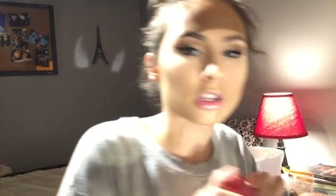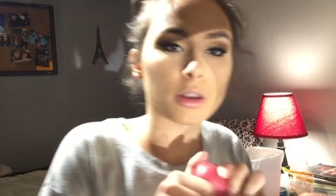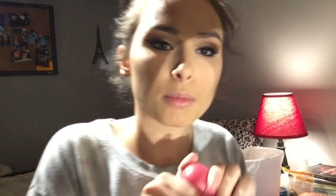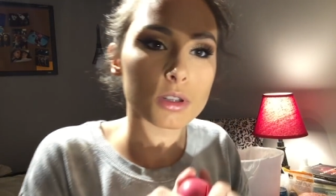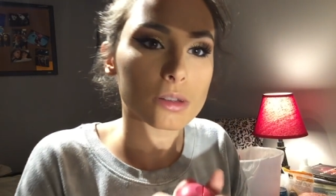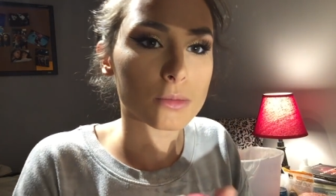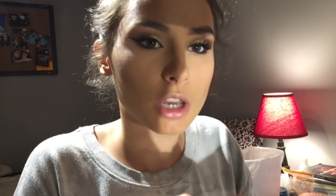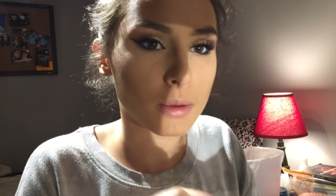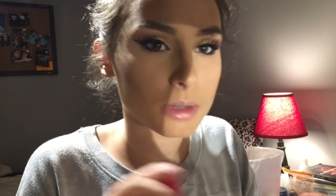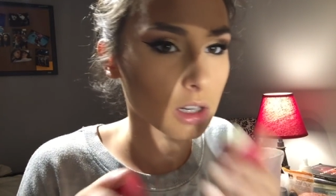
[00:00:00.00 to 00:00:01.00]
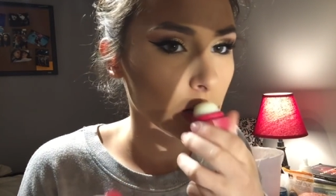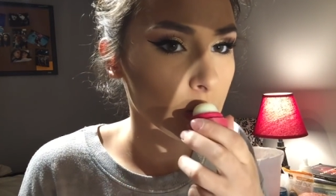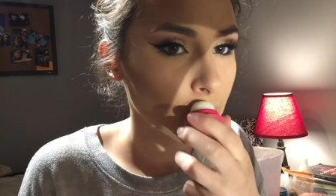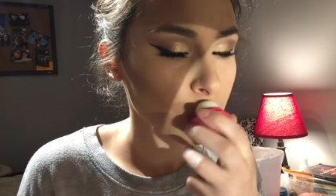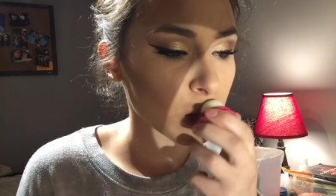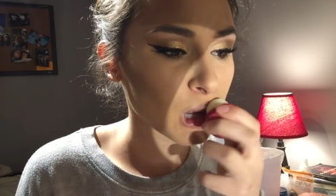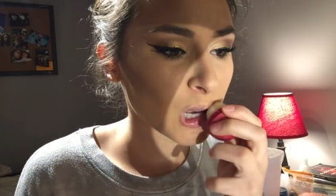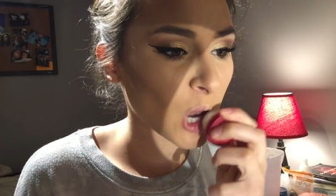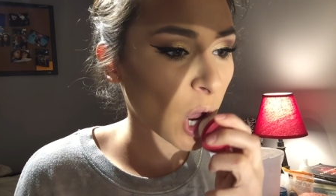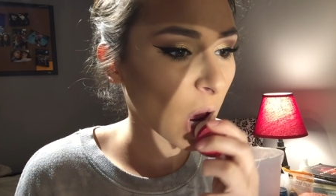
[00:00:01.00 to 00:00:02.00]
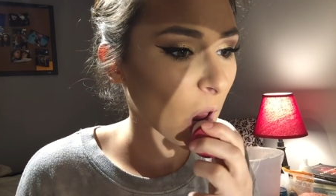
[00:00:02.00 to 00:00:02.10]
just going to put some chapstick on.